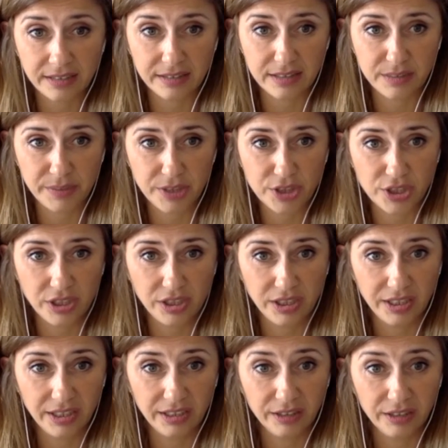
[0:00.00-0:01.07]

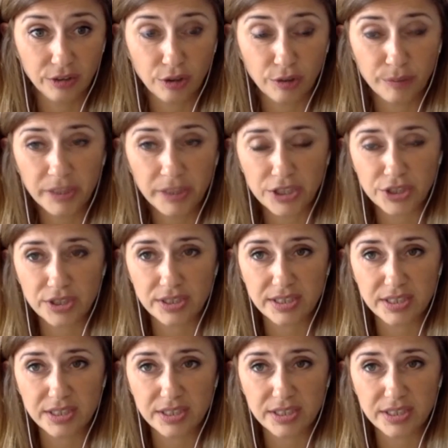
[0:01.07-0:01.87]
especially in the commercial